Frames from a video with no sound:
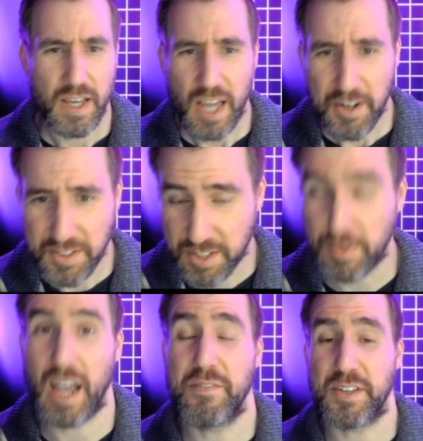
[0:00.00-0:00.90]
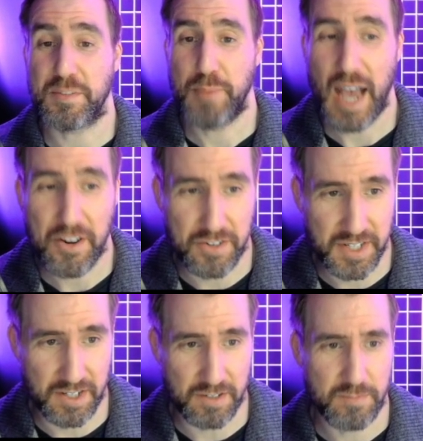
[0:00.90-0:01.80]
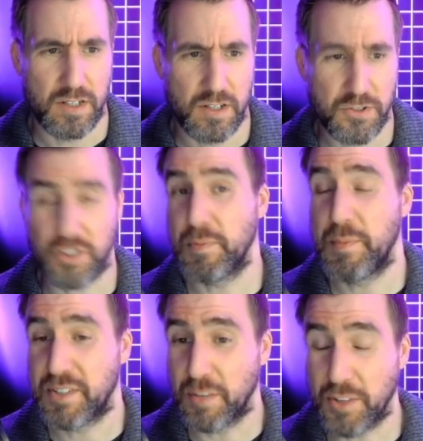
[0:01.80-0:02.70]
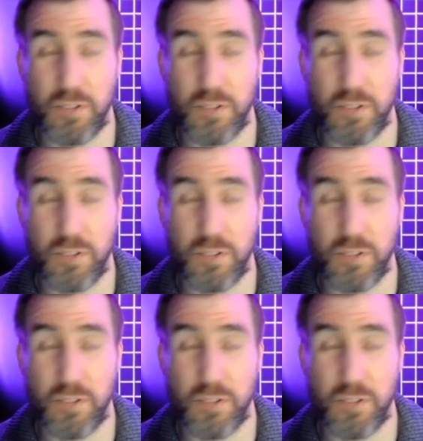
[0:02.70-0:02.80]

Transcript: And you can see we have this pattern here. So this may be something